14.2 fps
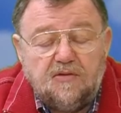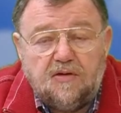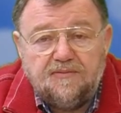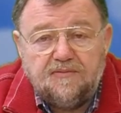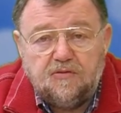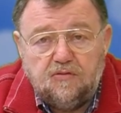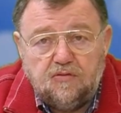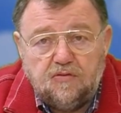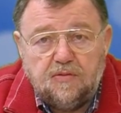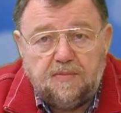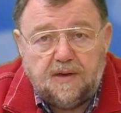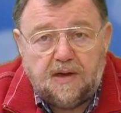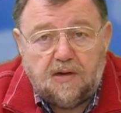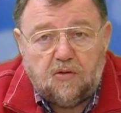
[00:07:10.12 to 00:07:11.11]
often need?
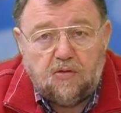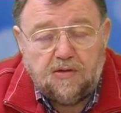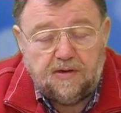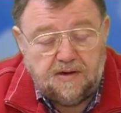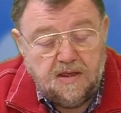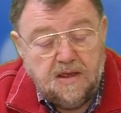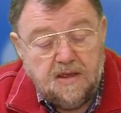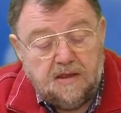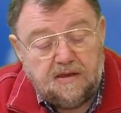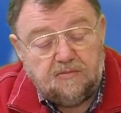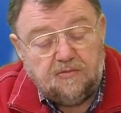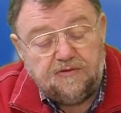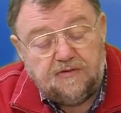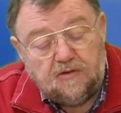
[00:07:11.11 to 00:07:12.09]

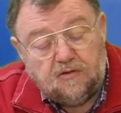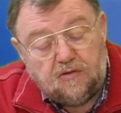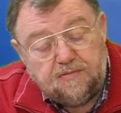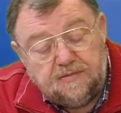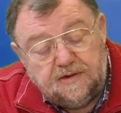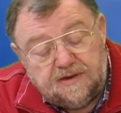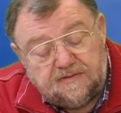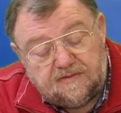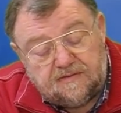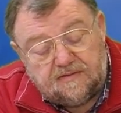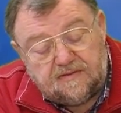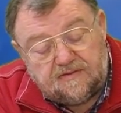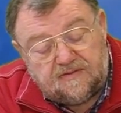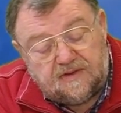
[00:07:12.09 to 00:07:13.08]
You have to turn the
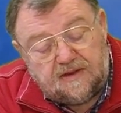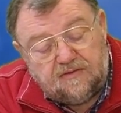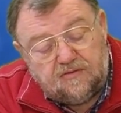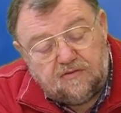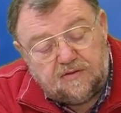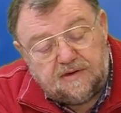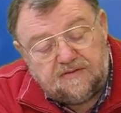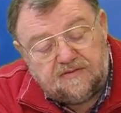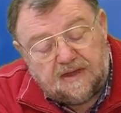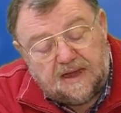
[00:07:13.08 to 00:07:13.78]
sensor at the top